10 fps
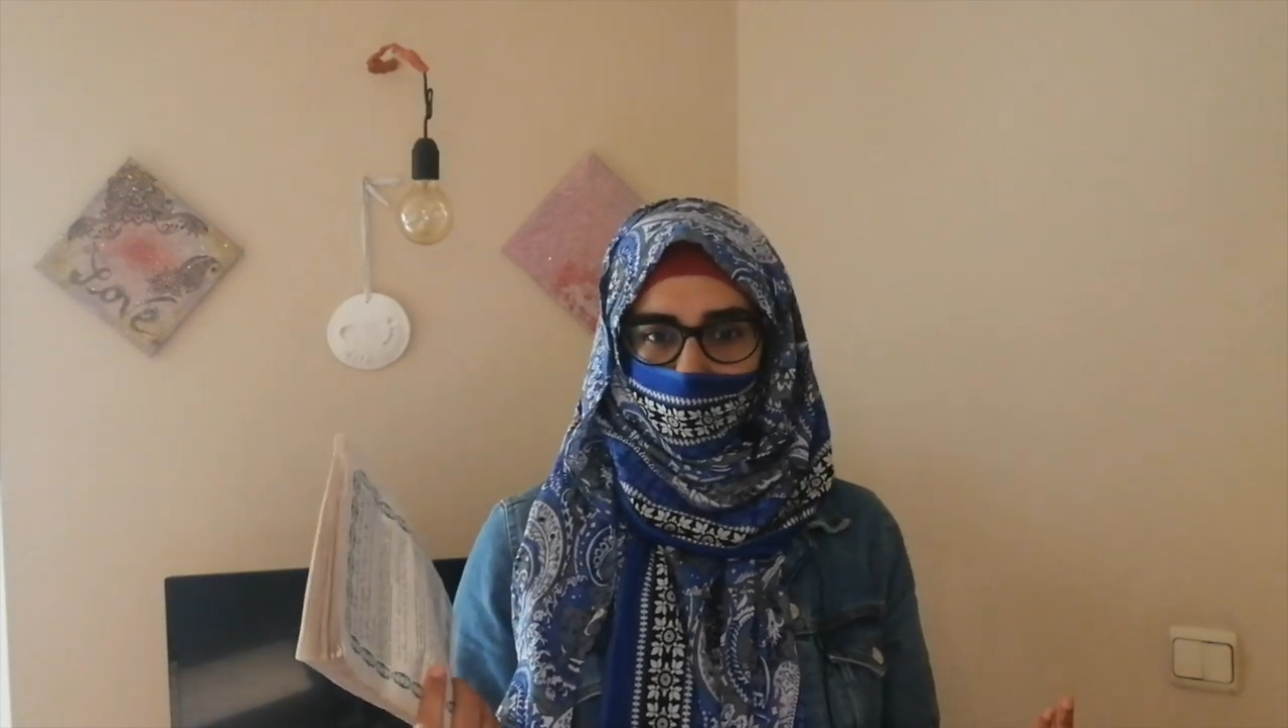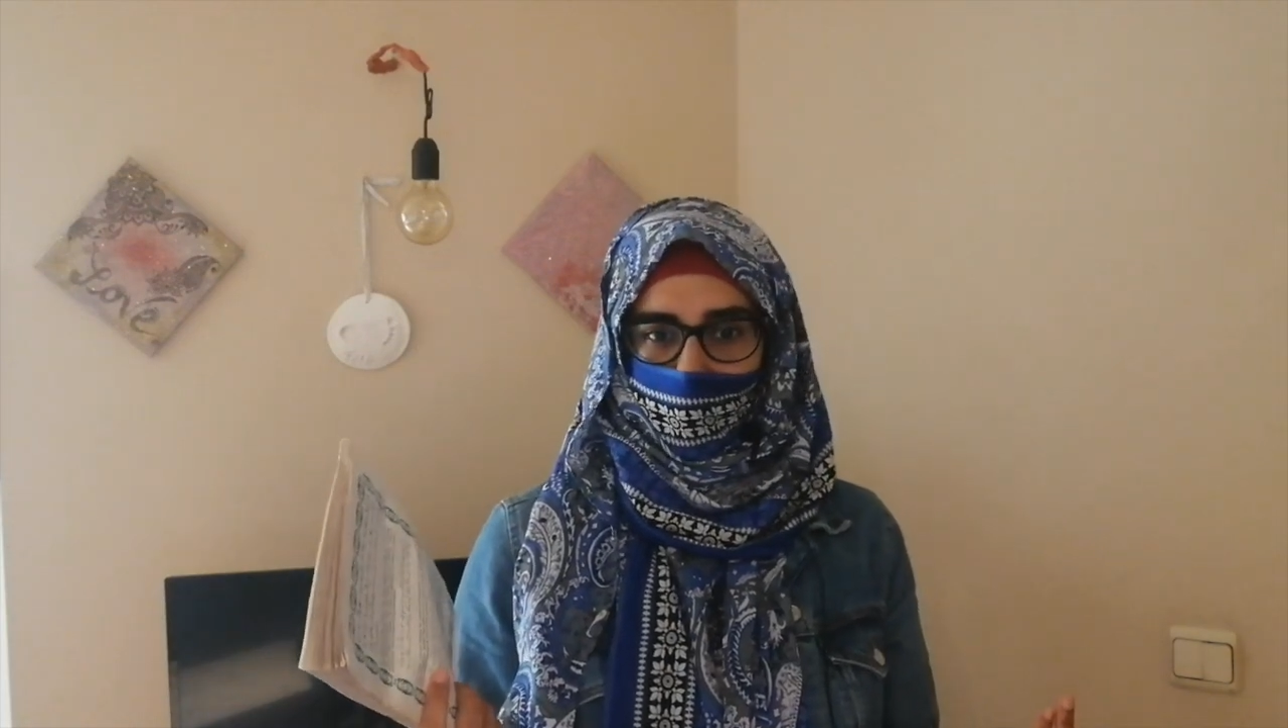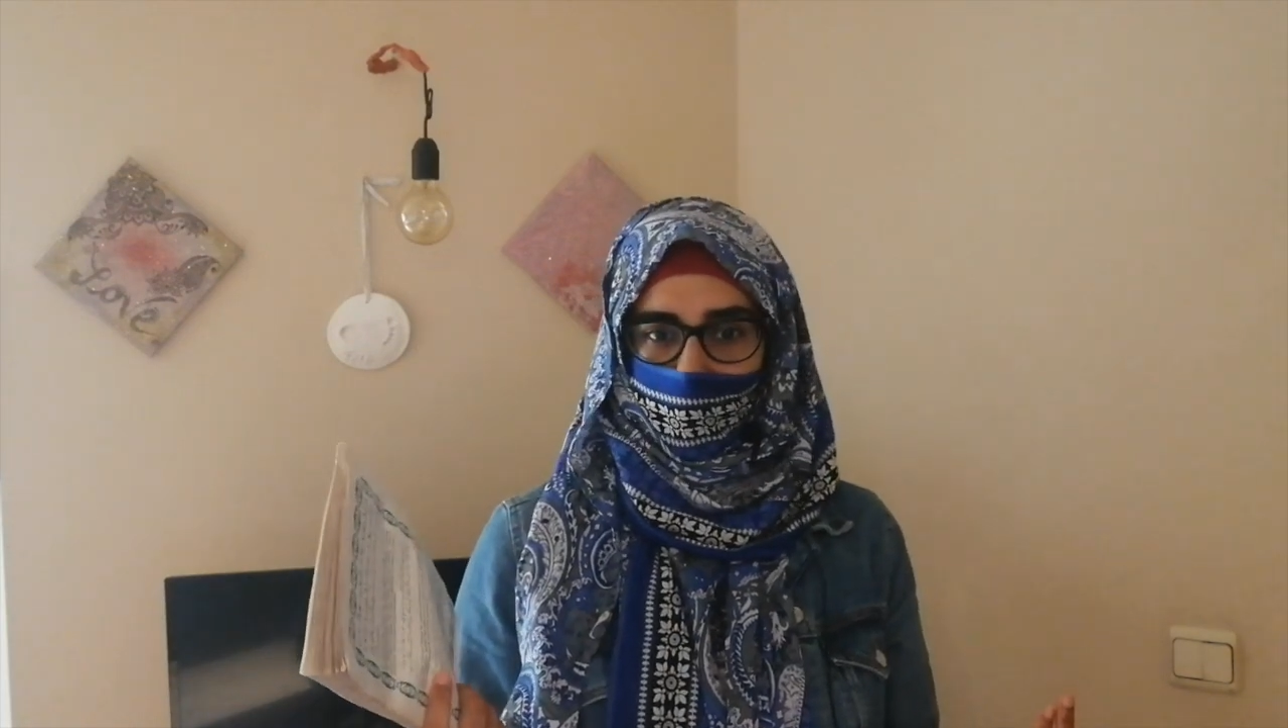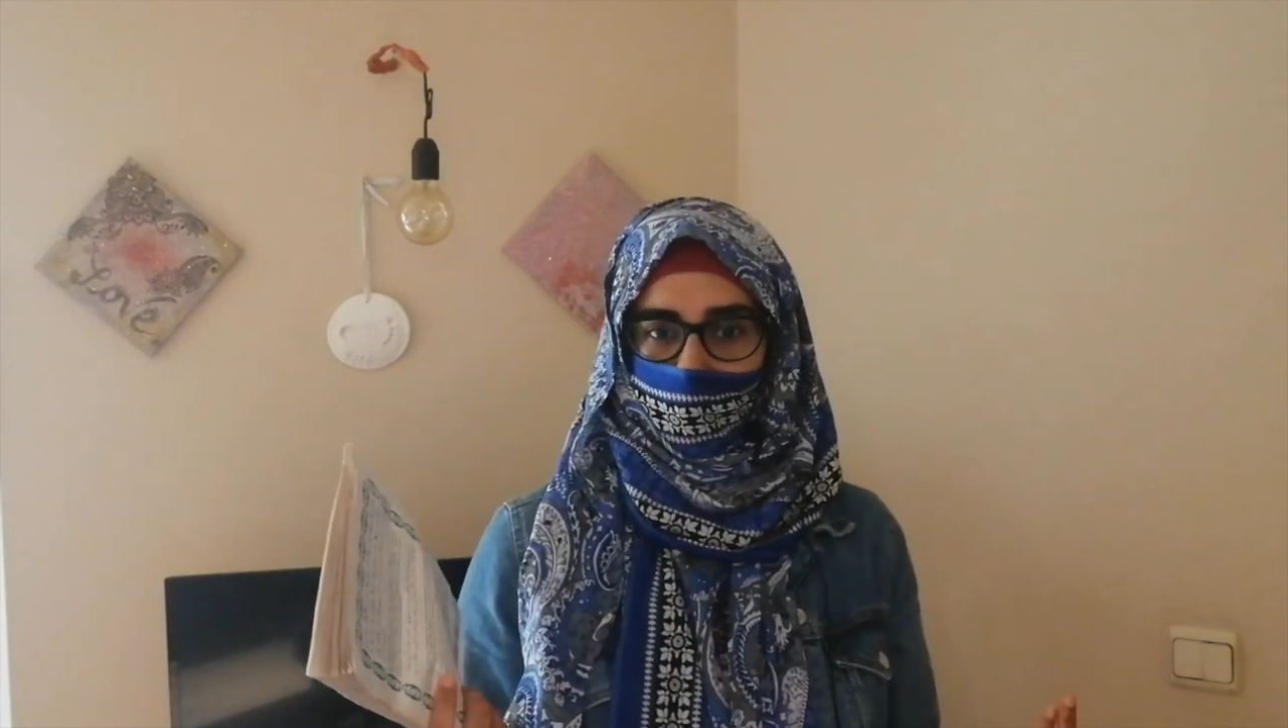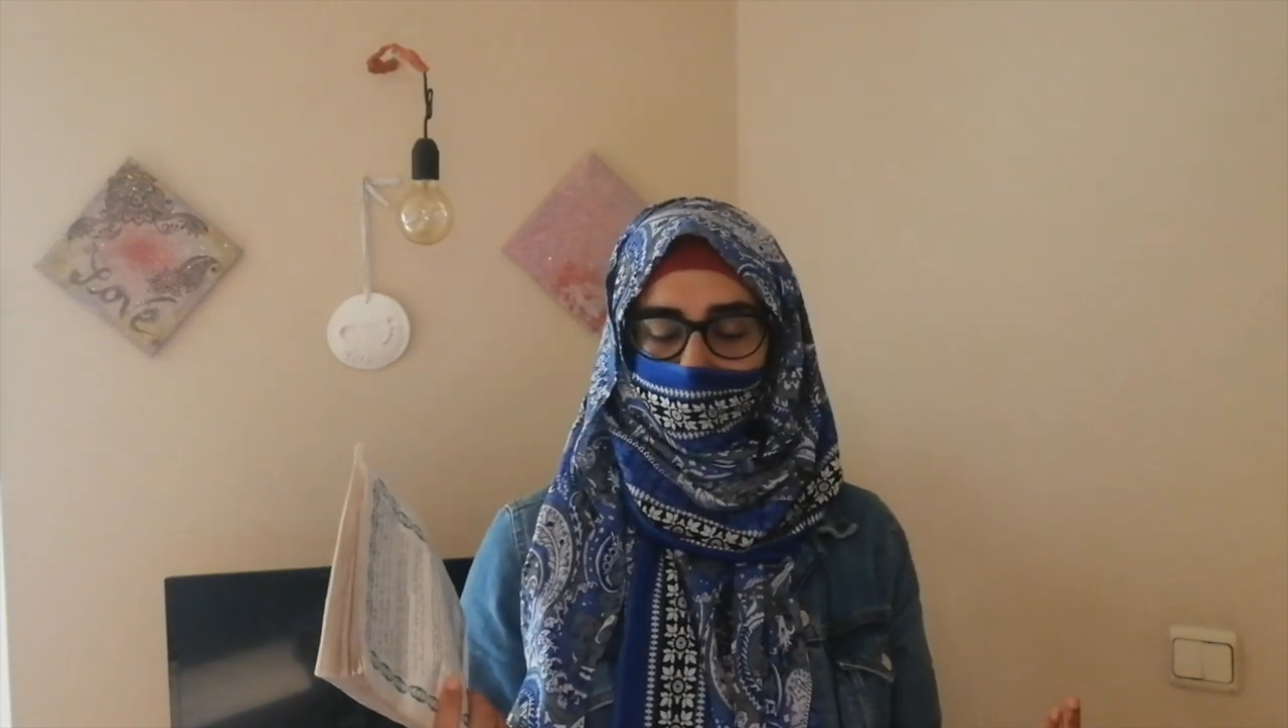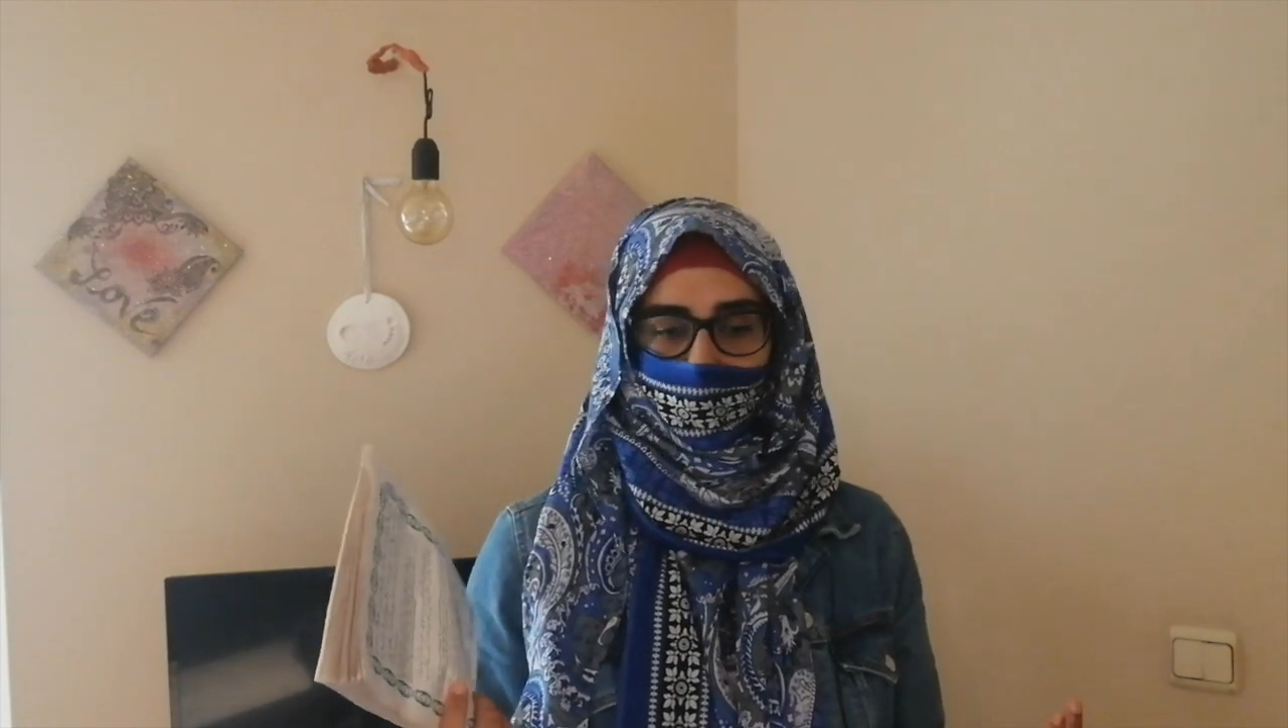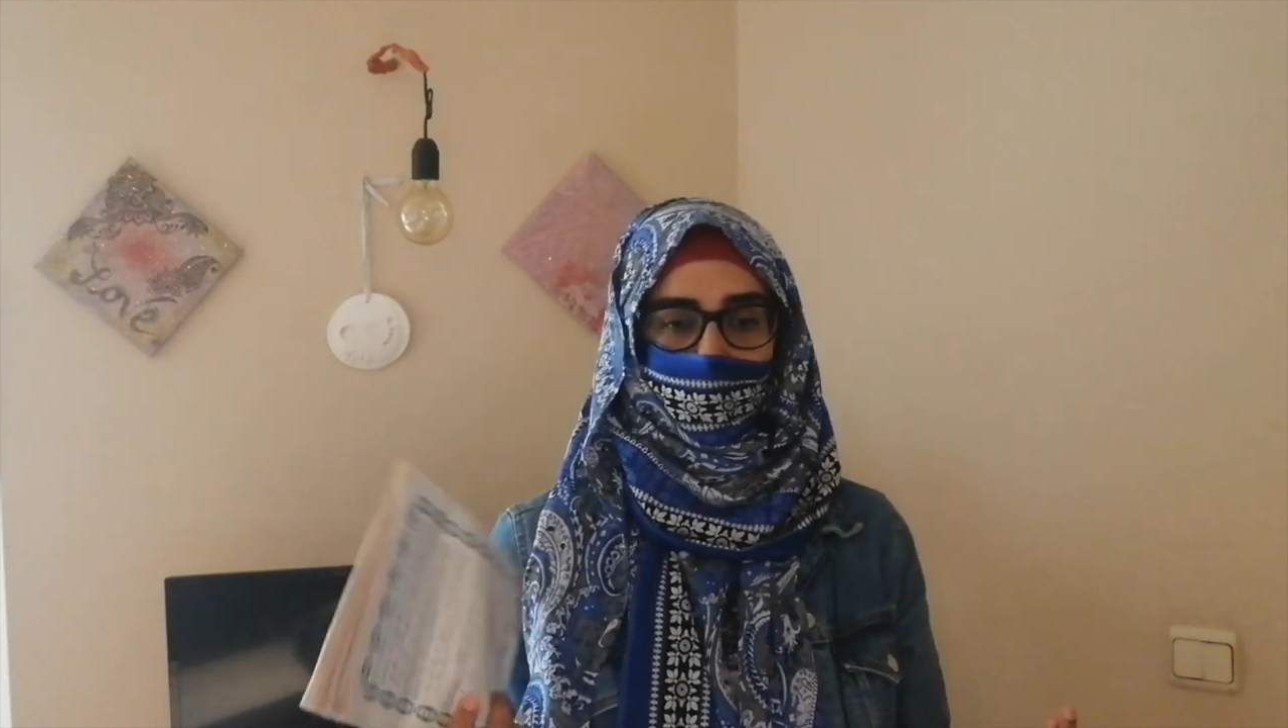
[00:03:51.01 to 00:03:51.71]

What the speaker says: how to